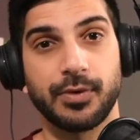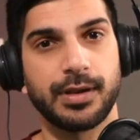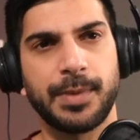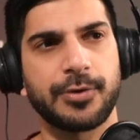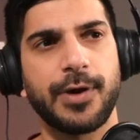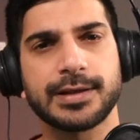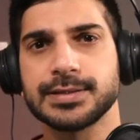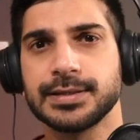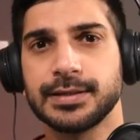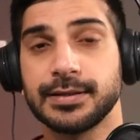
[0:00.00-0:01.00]
Am I correct?
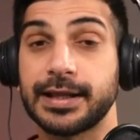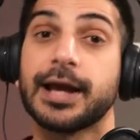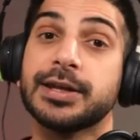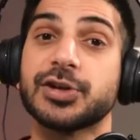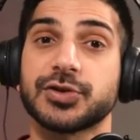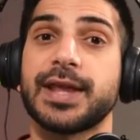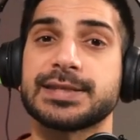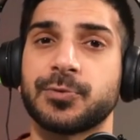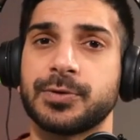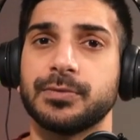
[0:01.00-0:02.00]
Like initially,
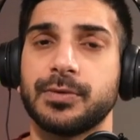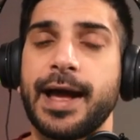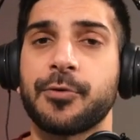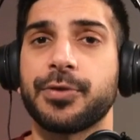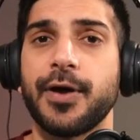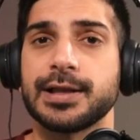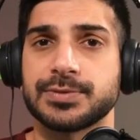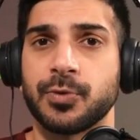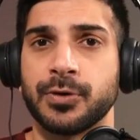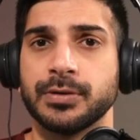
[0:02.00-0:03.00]
that's what our
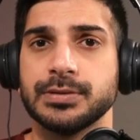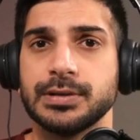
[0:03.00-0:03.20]
thoughts were,